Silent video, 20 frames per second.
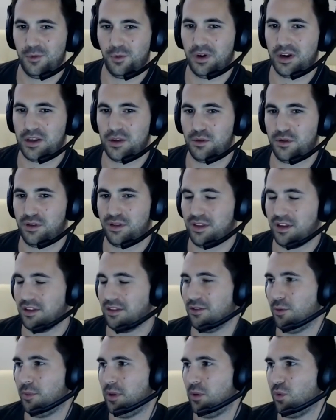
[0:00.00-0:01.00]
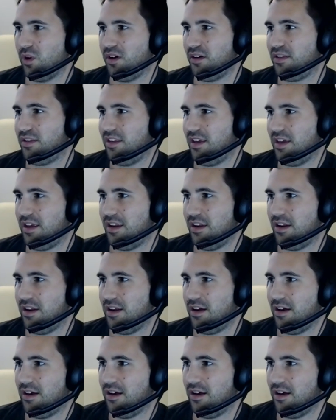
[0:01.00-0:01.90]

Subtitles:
What do you think they'll be worth in